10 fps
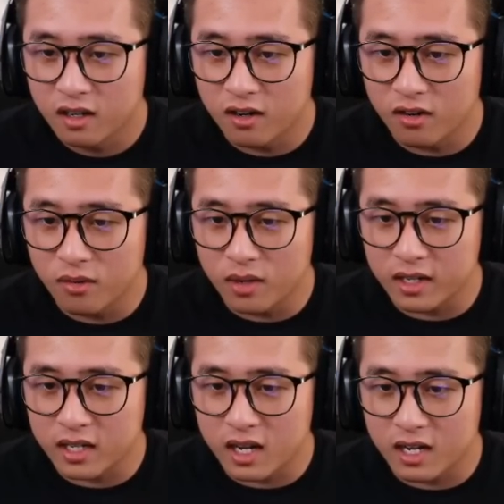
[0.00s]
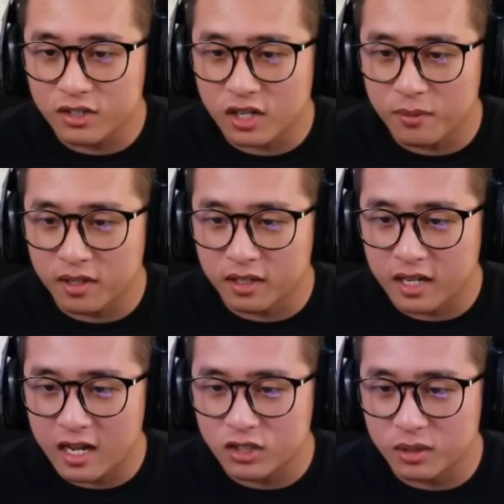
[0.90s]
Oh my gosh. I'm gonna
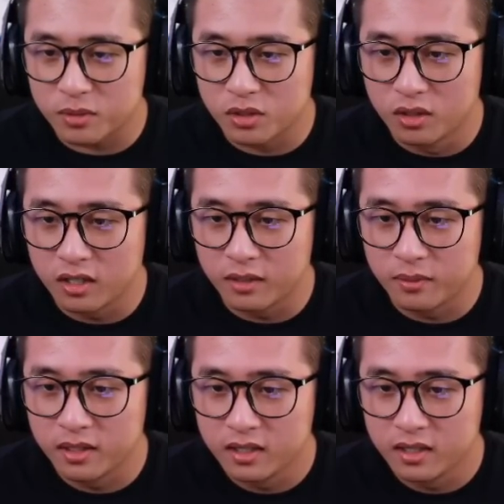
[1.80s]
catch up to him.